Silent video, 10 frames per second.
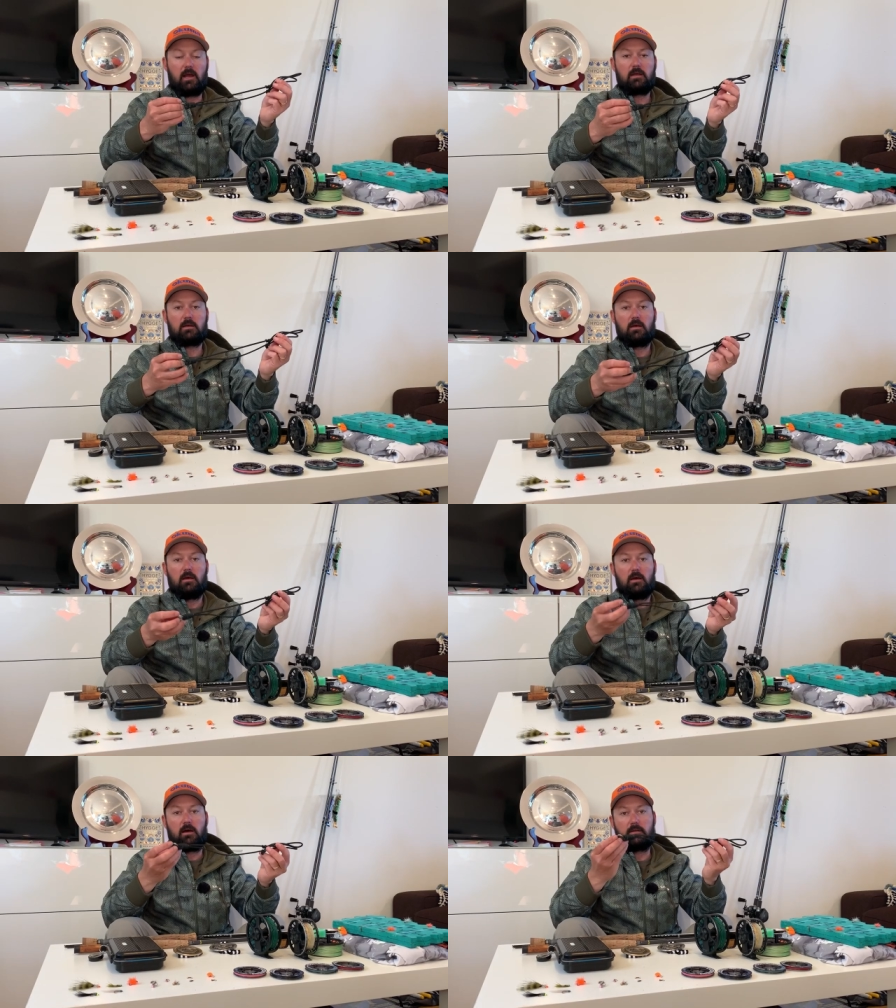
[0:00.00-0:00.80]
neck.
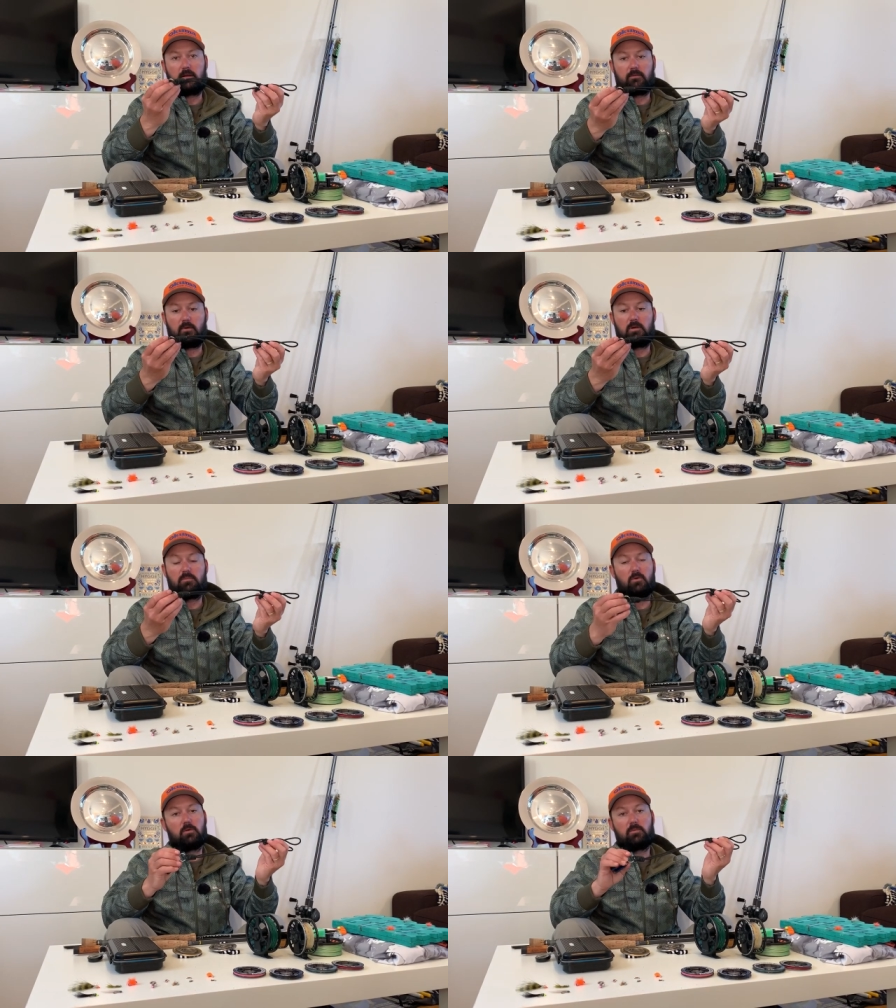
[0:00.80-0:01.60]
I think it's very
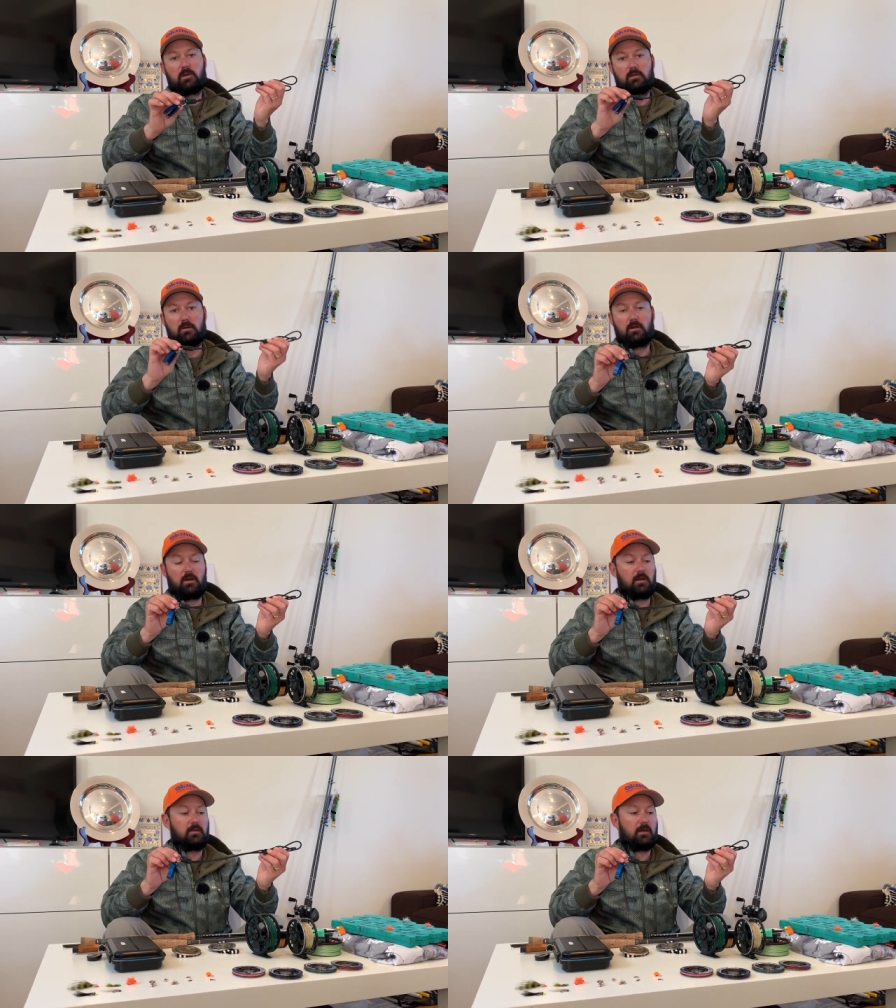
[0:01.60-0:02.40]
important because it not
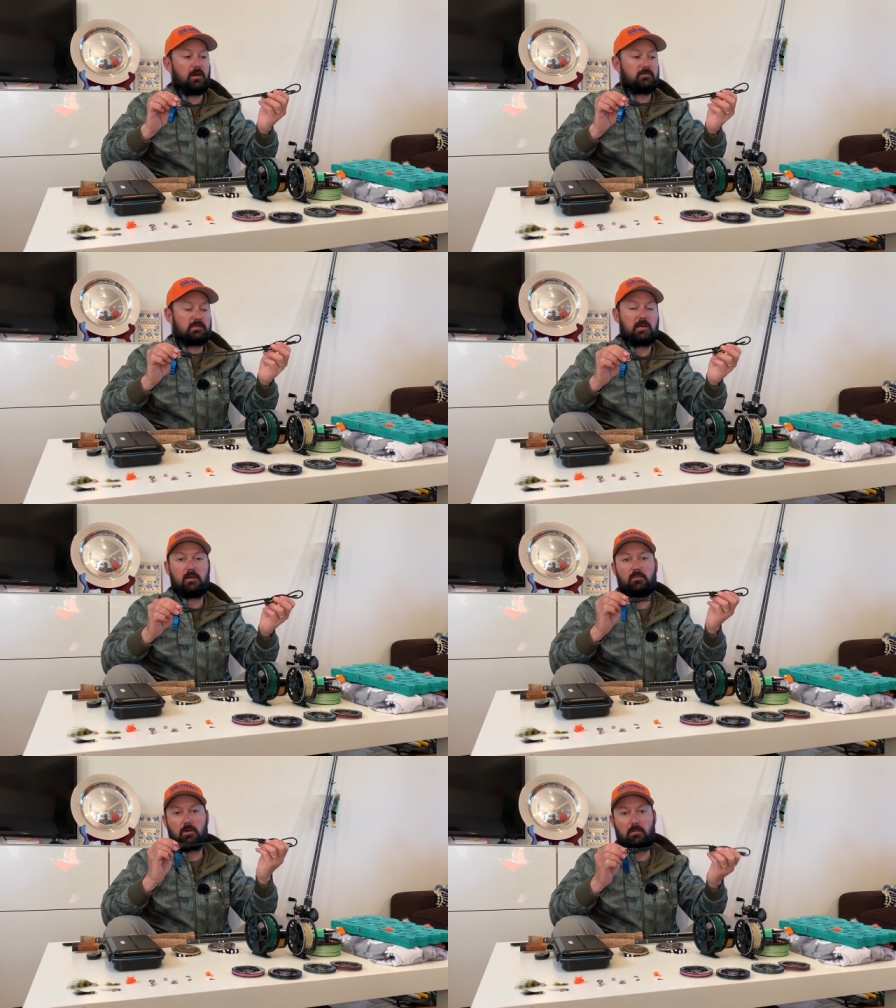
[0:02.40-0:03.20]
only saves your
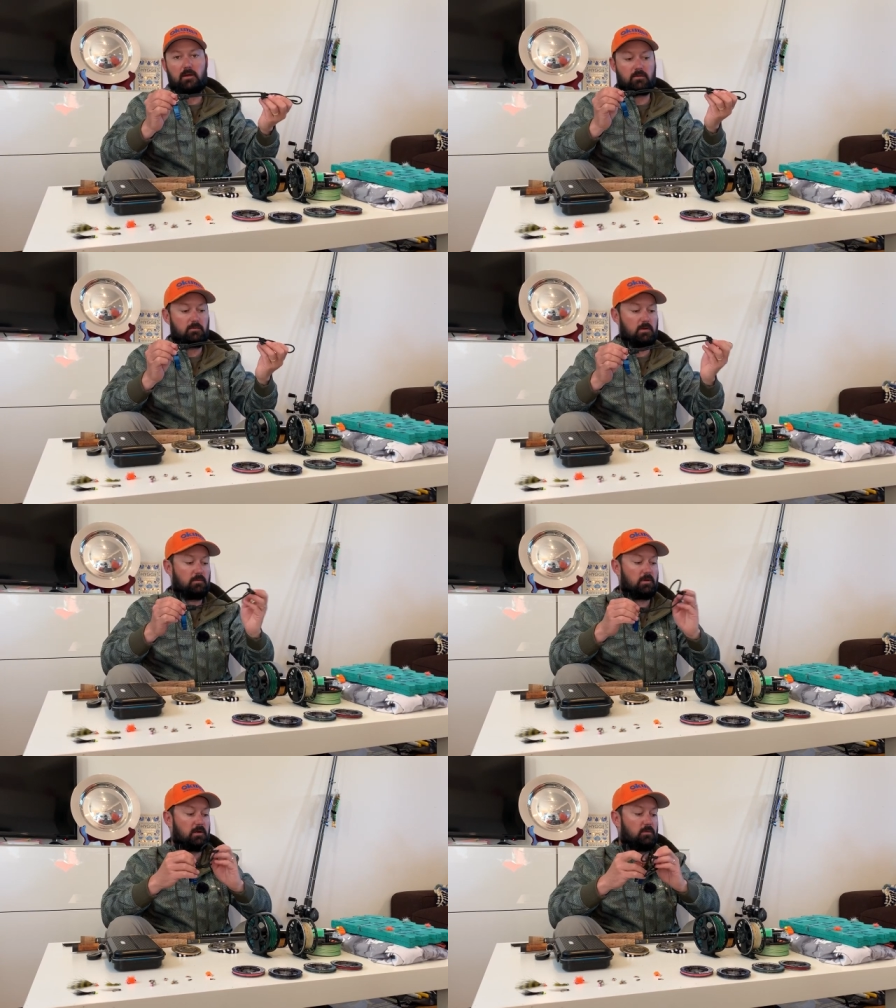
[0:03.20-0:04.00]
teeth, but it makes it
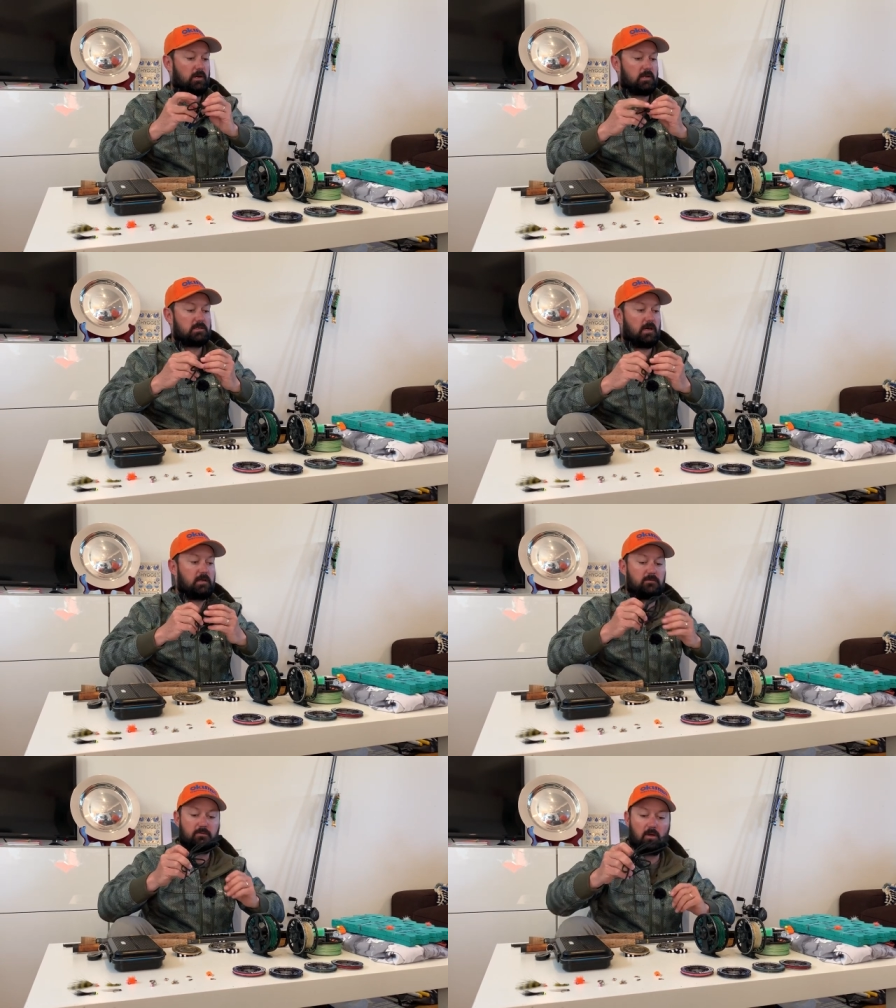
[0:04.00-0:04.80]
really, really quick to
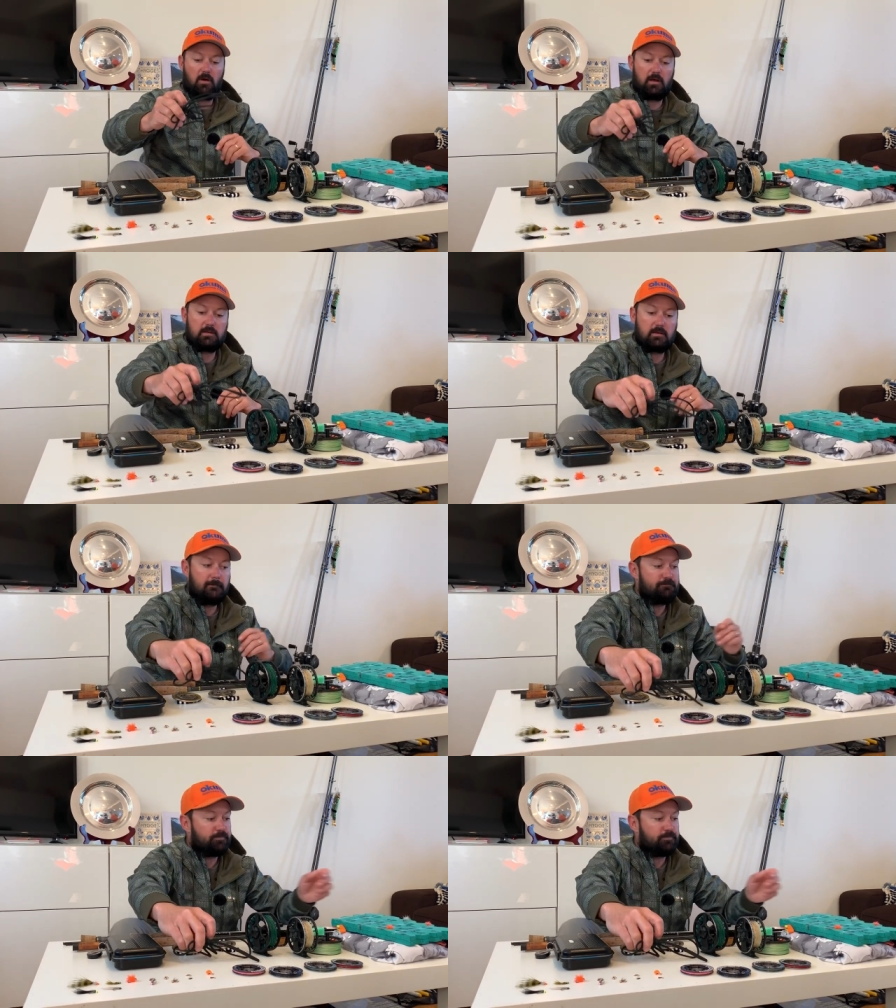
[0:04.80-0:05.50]
change flies.